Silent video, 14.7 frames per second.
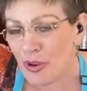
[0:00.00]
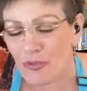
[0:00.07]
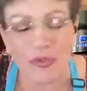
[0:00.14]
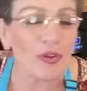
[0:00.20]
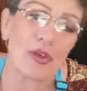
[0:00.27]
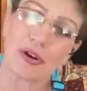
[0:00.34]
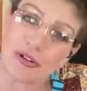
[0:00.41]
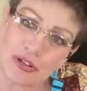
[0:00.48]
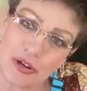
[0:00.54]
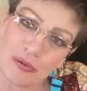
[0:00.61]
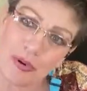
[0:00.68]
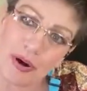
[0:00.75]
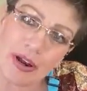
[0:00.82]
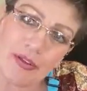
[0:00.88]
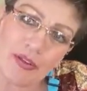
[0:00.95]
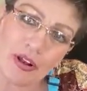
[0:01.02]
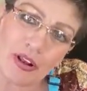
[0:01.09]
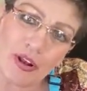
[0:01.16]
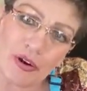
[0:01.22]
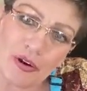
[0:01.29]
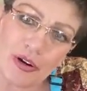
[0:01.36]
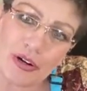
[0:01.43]
For those who are in the
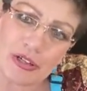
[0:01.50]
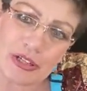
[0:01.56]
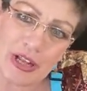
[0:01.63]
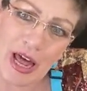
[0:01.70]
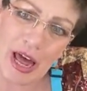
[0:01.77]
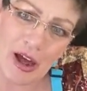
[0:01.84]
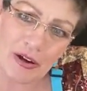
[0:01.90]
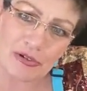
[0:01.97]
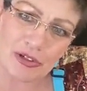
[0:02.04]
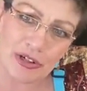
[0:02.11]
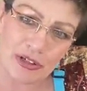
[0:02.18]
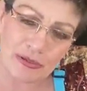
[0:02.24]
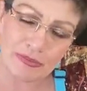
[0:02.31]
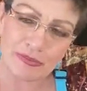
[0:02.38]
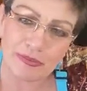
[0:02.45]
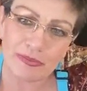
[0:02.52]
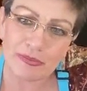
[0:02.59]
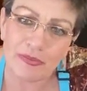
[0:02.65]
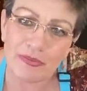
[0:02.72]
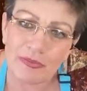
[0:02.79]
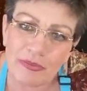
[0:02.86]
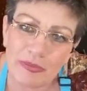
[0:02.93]
Lurkers Lounge,
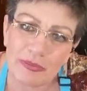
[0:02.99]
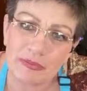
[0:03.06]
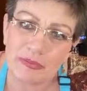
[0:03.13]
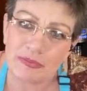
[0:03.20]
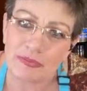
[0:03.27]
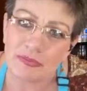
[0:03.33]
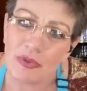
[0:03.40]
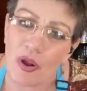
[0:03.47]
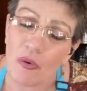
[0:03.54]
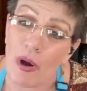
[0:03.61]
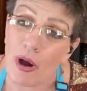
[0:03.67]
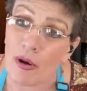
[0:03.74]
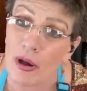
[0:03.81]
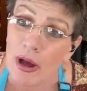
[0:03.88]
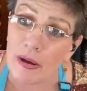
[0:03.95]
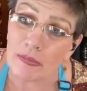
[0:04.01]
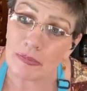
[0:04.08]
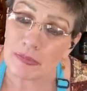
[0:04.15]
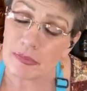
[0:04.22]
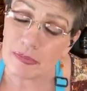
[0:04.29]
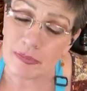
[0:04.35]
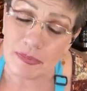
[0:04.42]

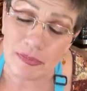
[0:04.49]
welcome.